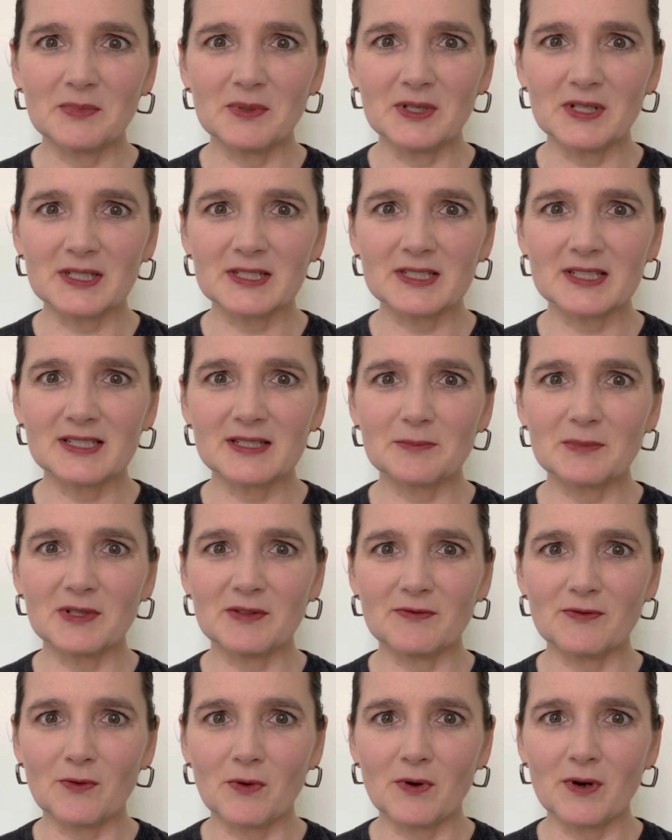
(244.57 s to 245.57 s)
books
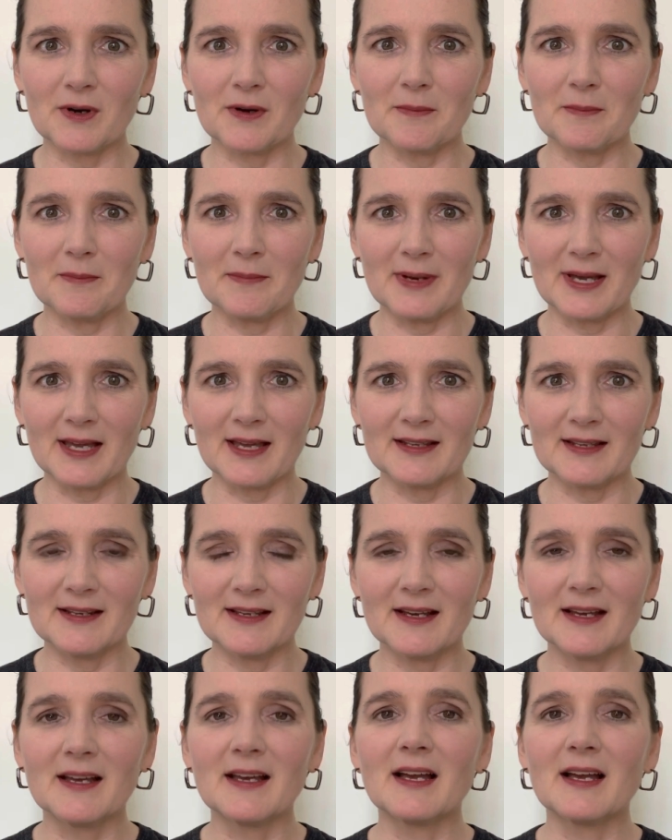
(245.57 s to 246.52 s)
before bed.